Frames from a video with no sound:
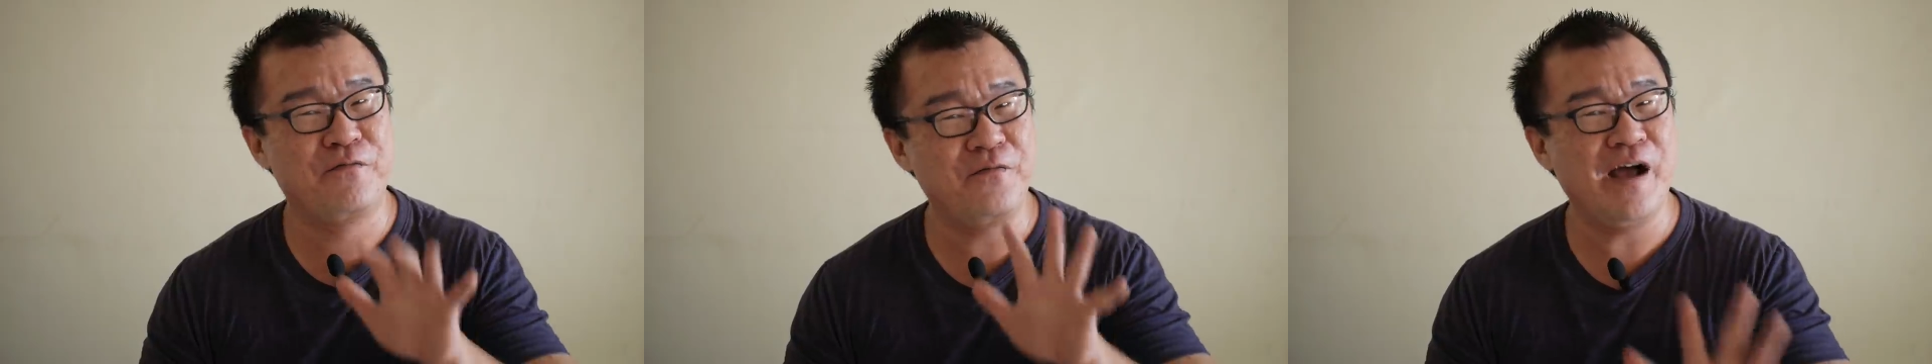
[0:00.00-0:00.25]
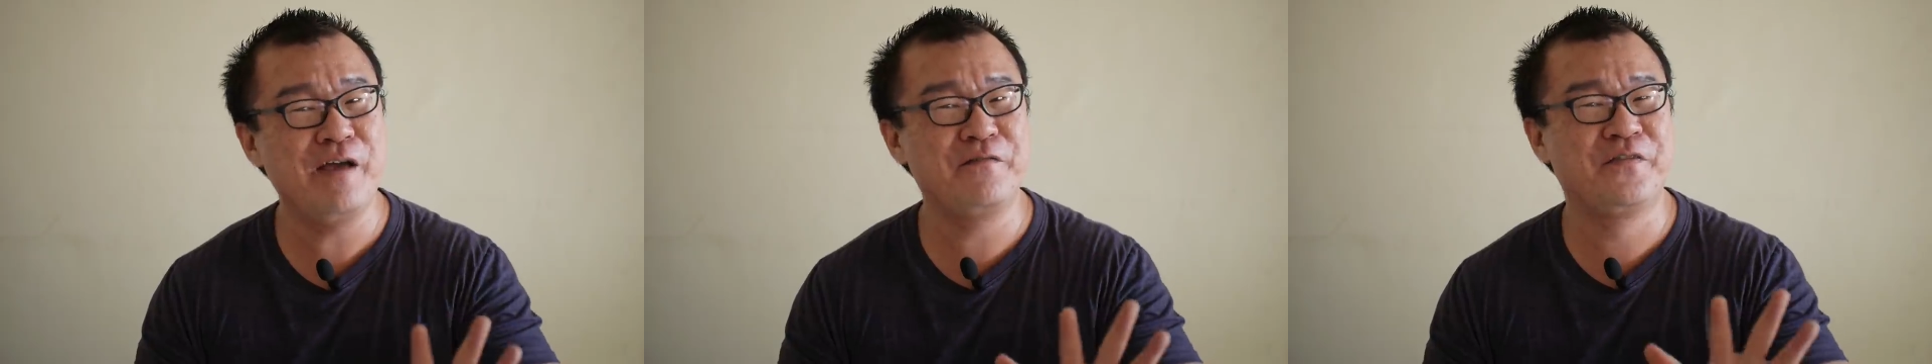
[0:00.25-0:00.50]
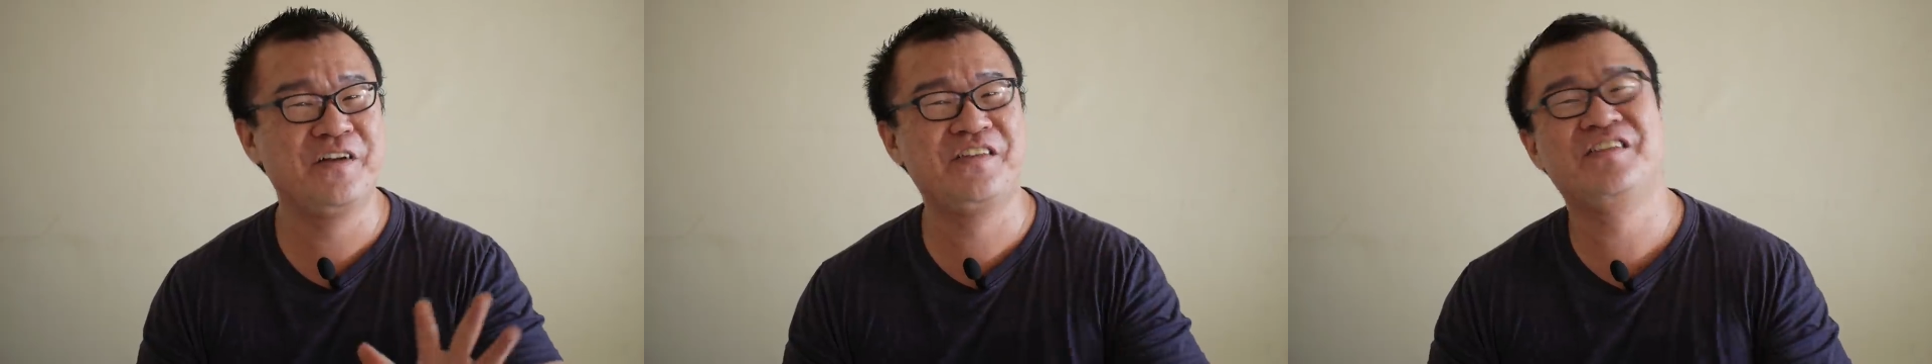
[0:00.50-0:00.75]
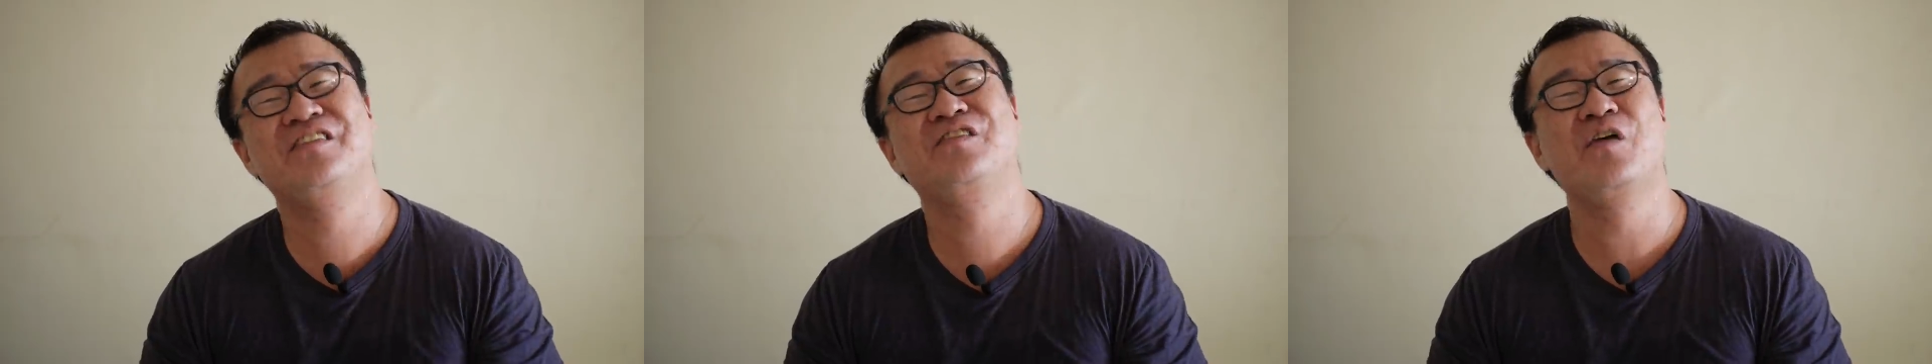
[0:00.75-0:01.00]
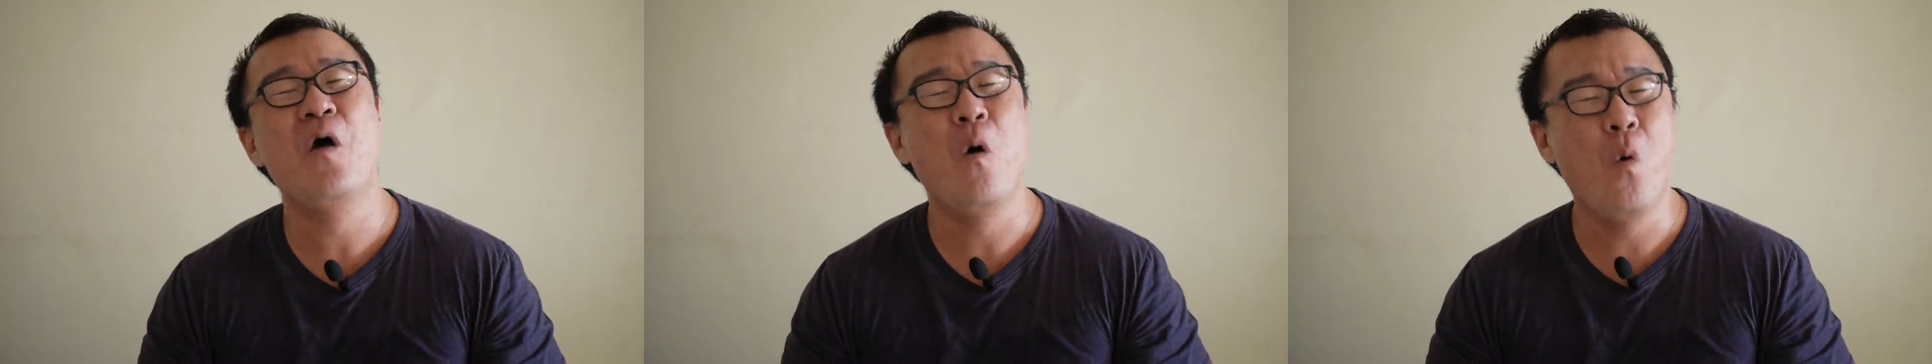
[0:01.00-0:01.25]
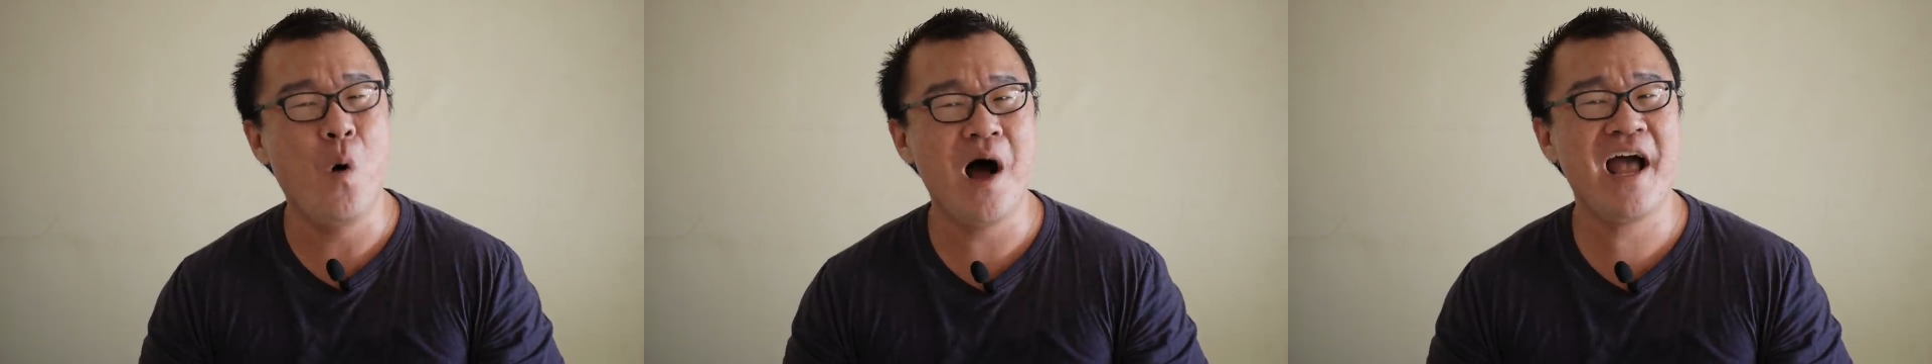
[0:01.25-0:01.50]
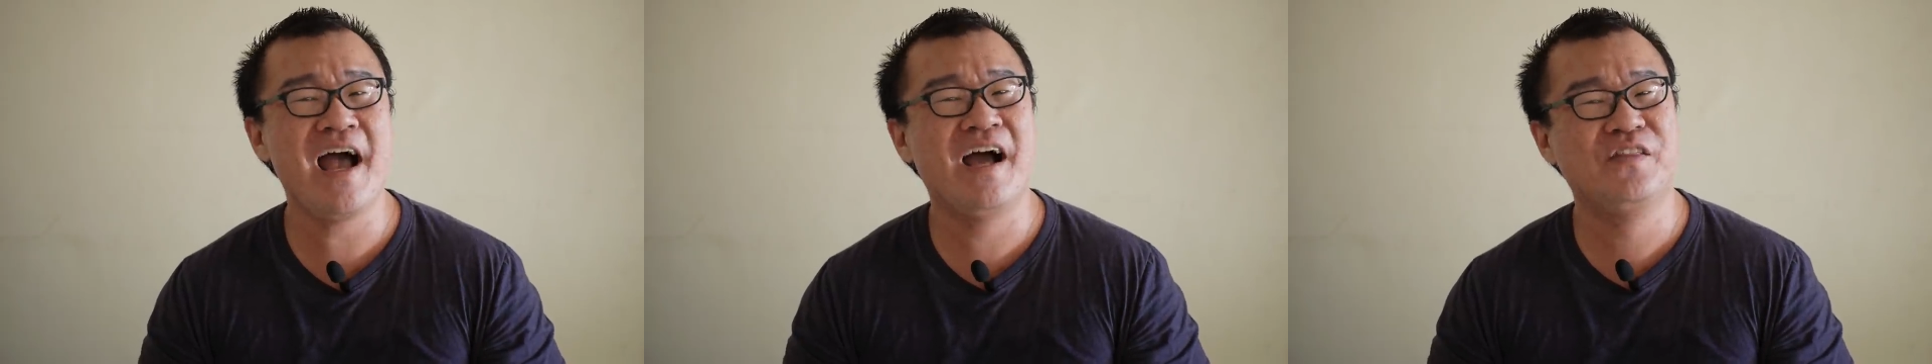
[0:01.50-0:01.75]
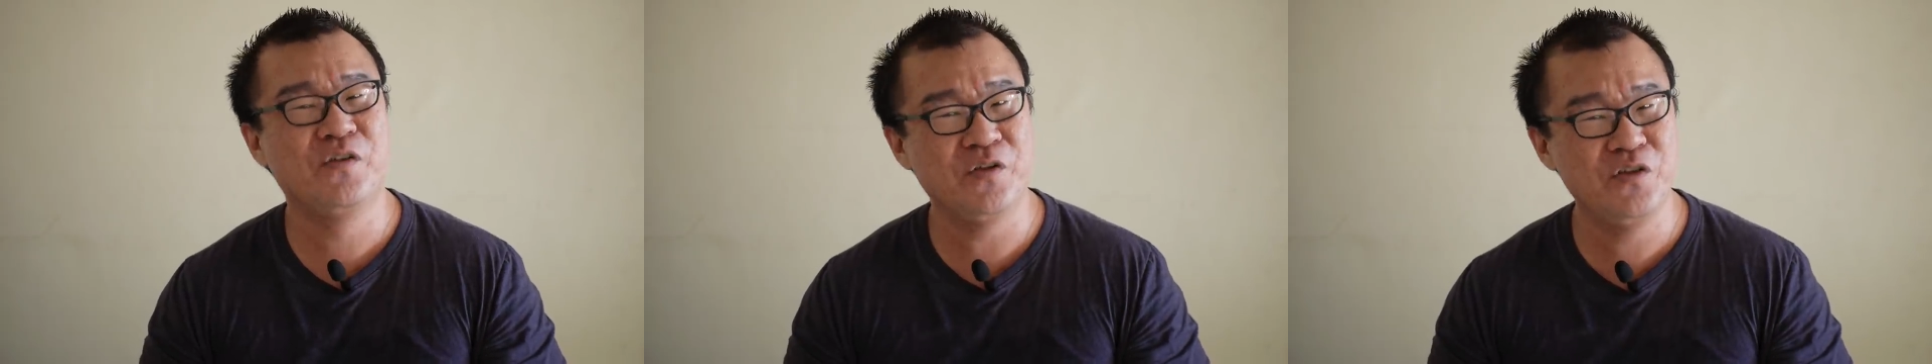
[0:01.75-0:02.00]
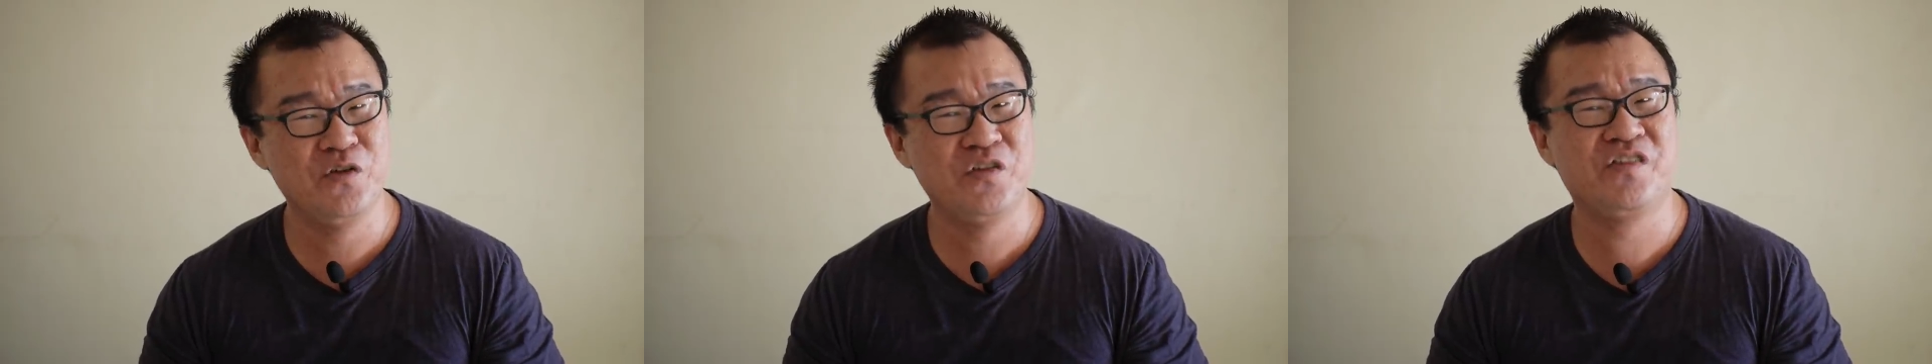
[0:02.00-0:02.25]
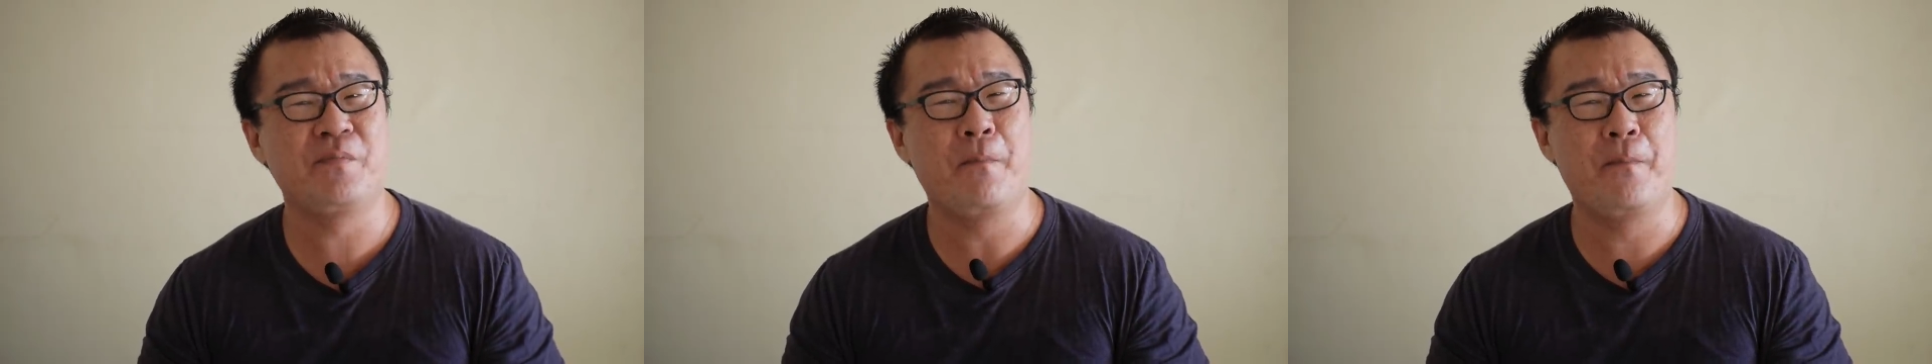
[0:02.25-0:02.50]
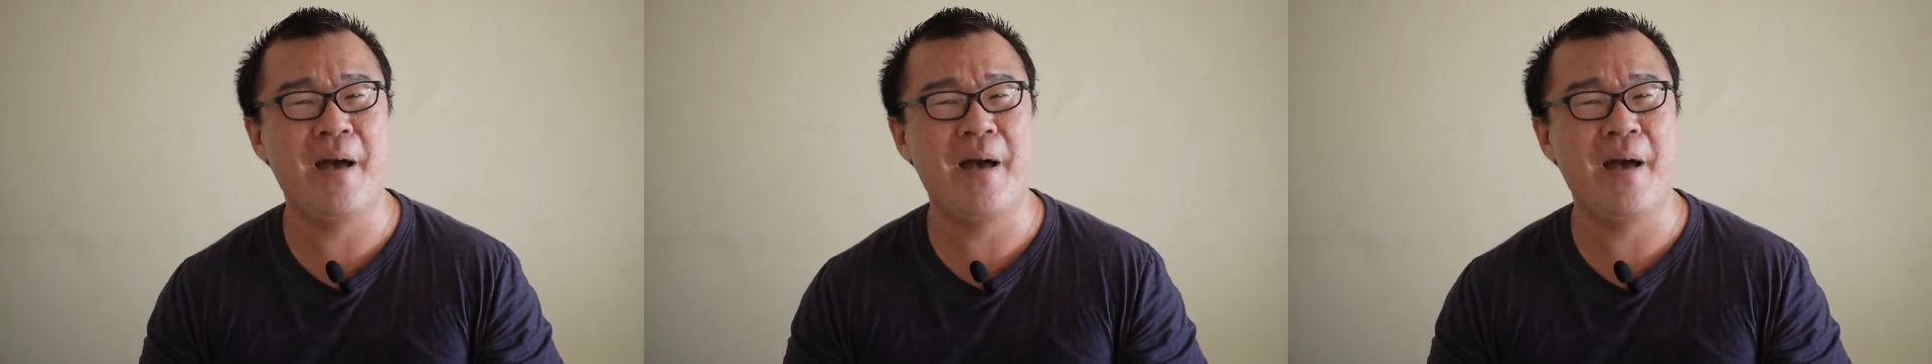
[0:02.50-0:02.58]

5 reasons why I don't use